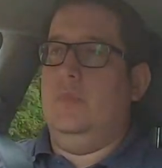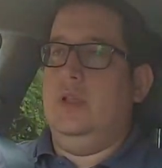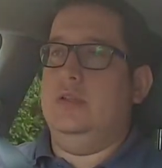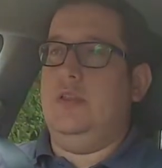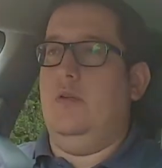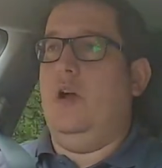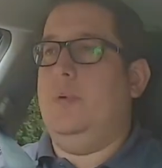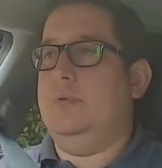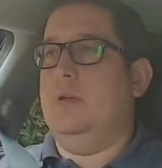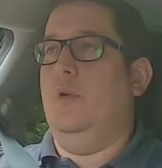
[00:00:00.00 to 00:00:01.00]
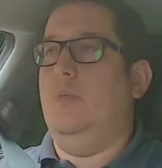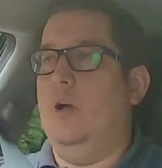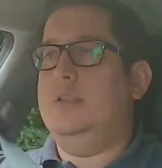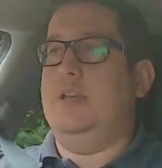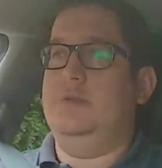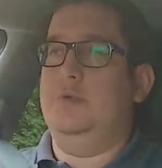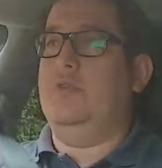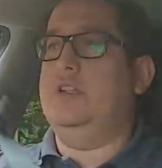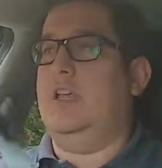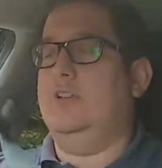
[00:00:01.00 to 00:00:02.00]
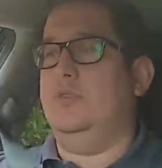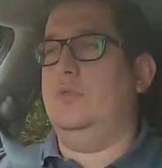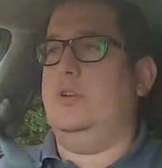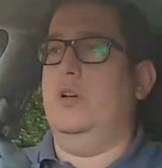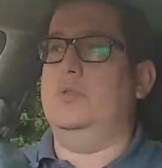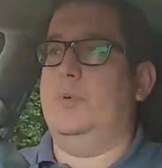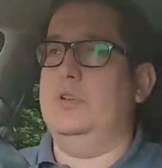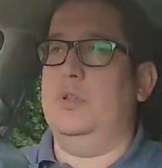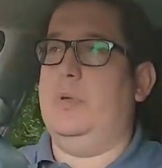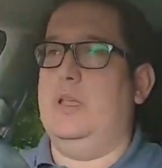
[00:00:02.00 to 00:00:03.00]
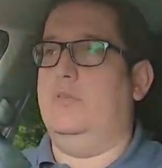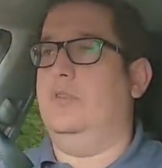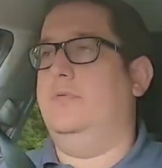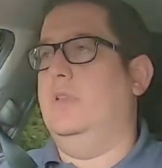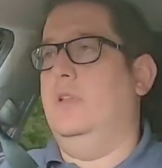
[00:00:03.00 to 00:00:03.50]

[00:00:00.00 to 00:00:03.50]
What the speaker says: So there are people saying, well, my test was rescheduled and I was supposed to be on the